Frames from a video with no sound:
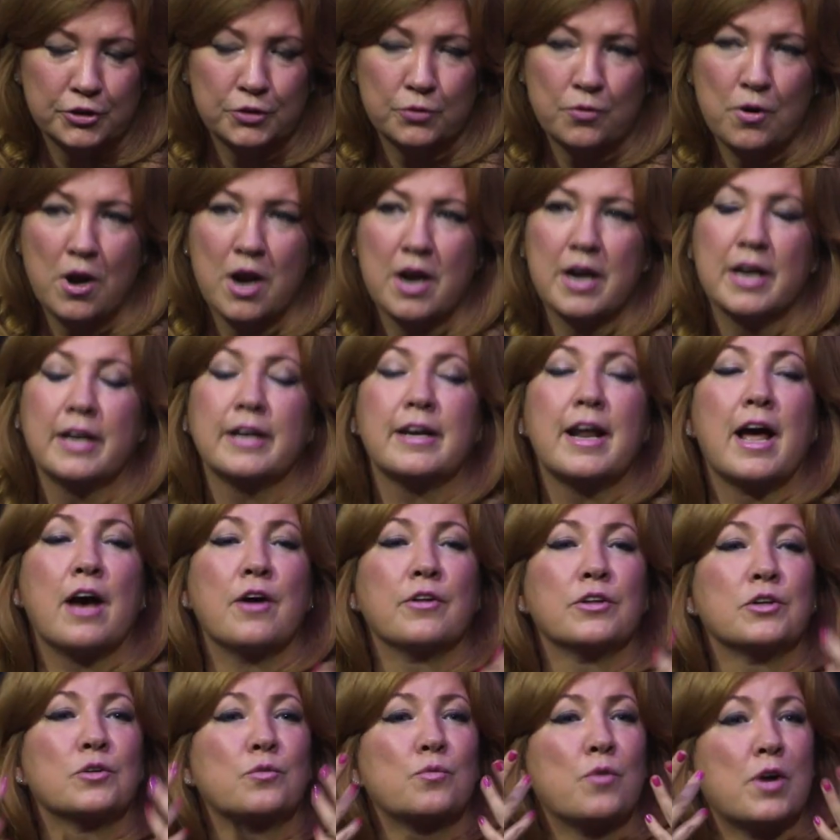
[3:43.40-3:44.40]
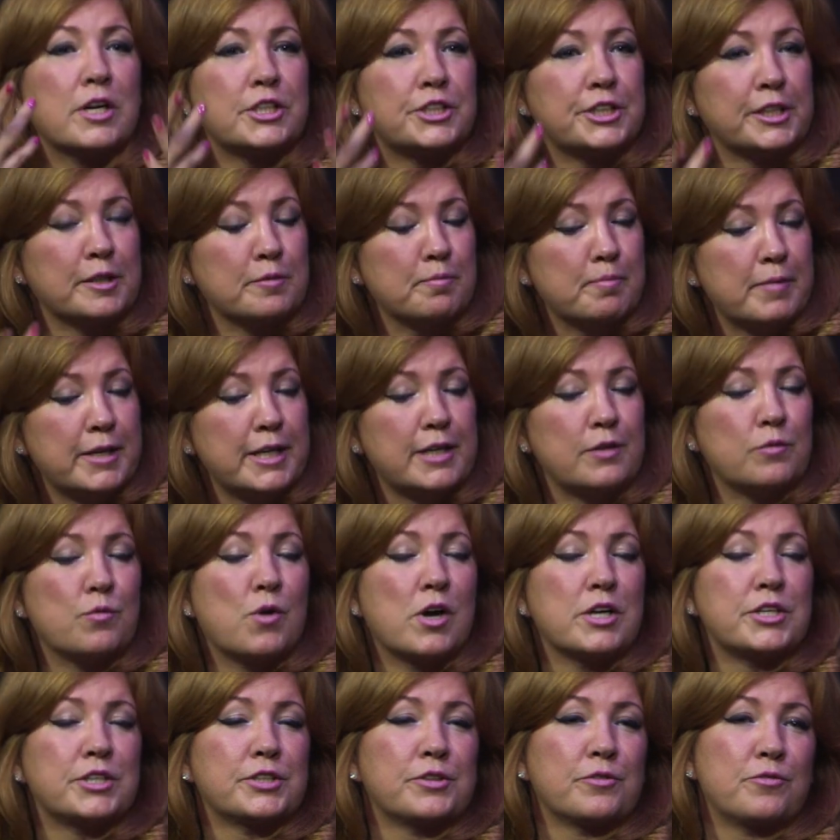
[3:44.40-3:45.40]
you are. And now they're watching me
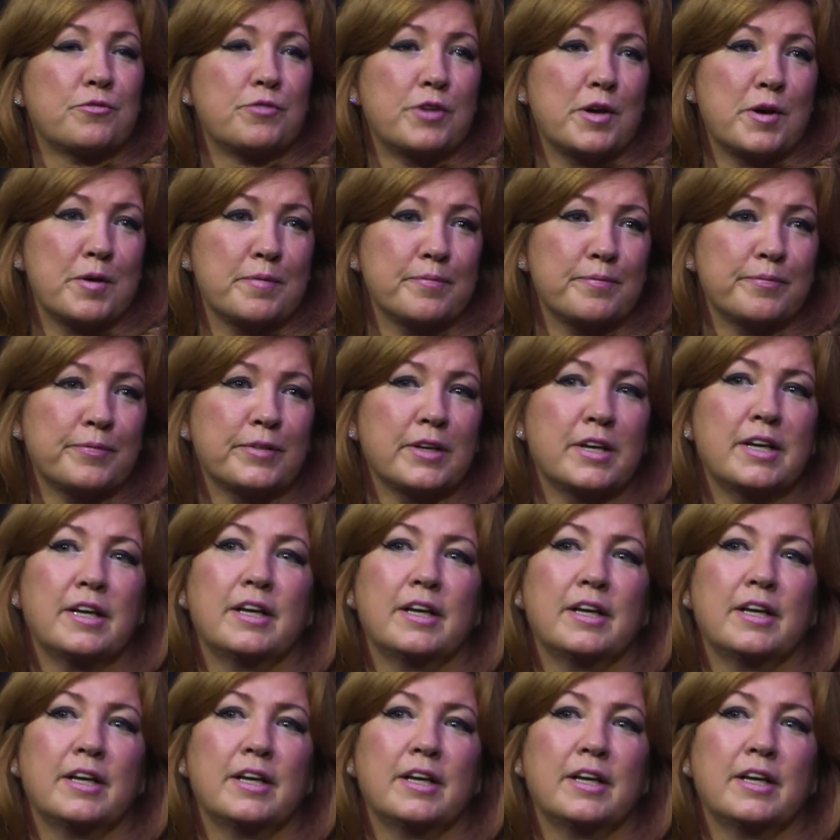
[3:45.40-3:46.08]
watch the film.